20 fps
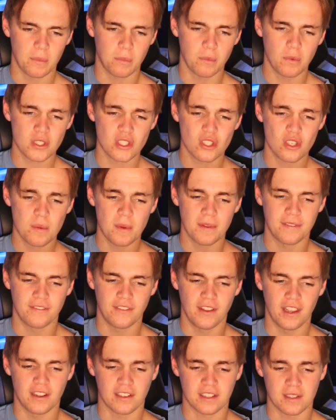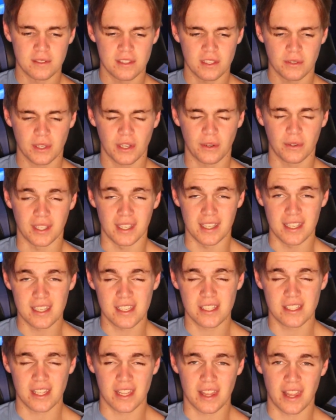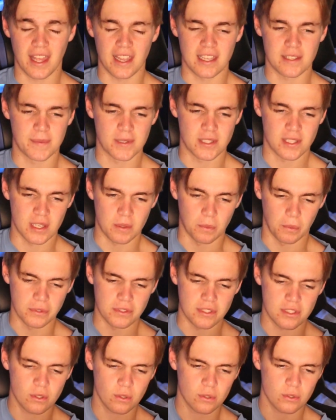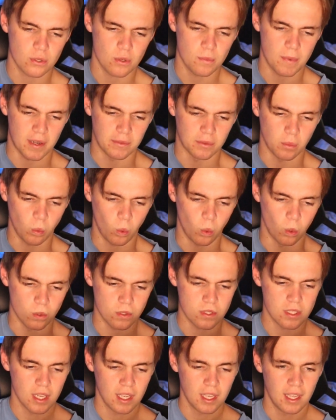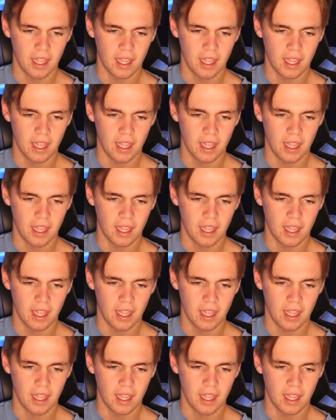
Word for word: which to be fair, considering how easy that SBC was, it's not too bad rewards.